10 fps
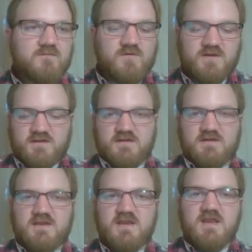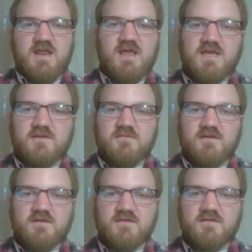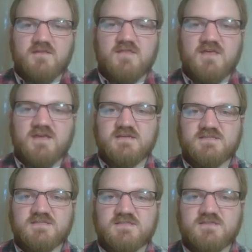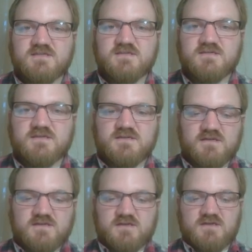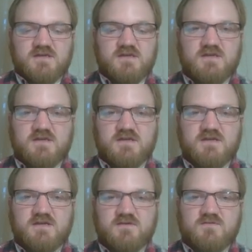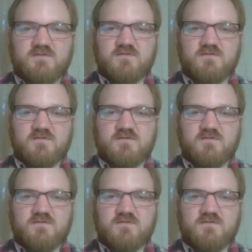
We're going to name this, let's